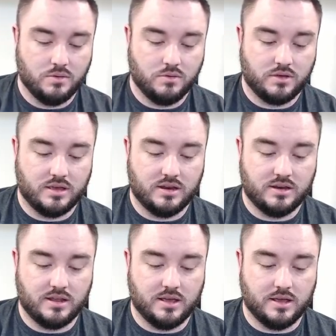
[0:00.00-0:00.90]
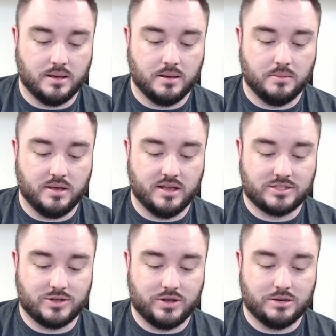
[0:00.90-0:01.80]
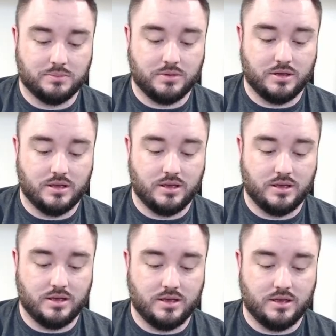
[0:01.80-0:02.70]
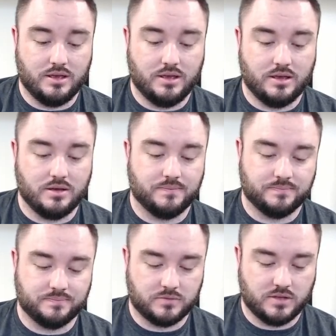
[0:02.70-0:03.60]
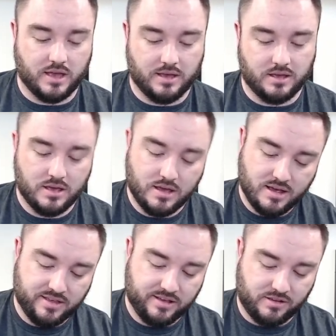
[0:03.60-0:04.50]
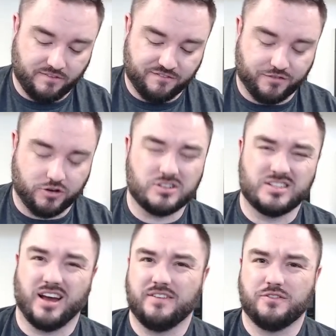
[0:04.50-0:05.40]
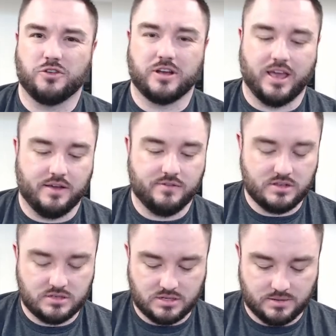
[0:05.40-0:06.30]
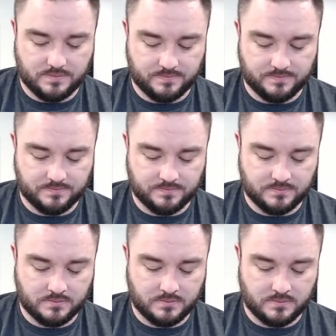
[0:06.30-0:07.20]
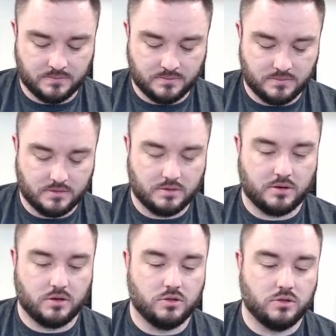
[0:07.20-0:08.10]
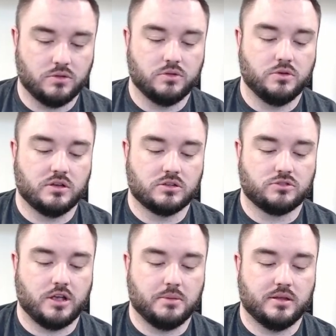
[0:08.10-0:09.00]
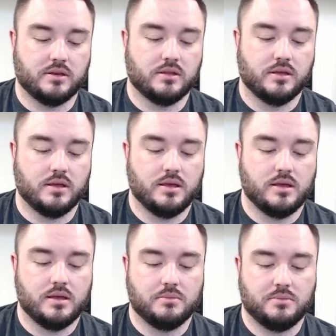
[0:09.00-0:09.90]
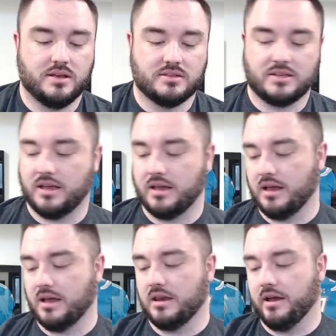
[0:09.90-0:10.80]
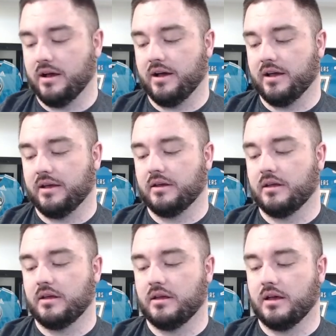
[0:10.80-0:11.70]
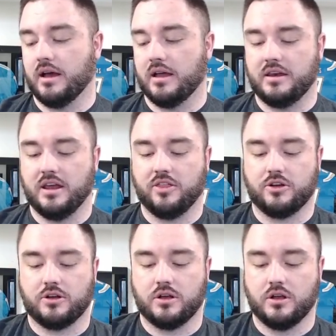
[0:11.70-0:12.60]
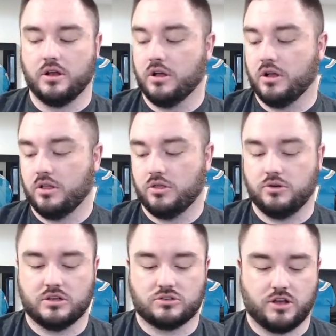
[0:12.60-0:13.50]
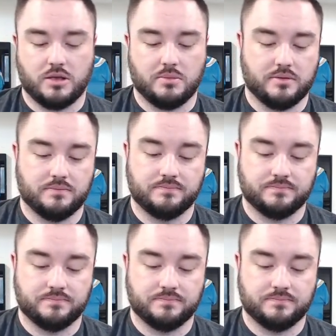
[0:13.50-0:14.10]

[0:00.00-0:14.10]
Get into him. It's going to be... Okay. I think it's our first nine for a canvas. There we go. Lucas Raymond. PSA 9. Uh, another Lucas Raymond.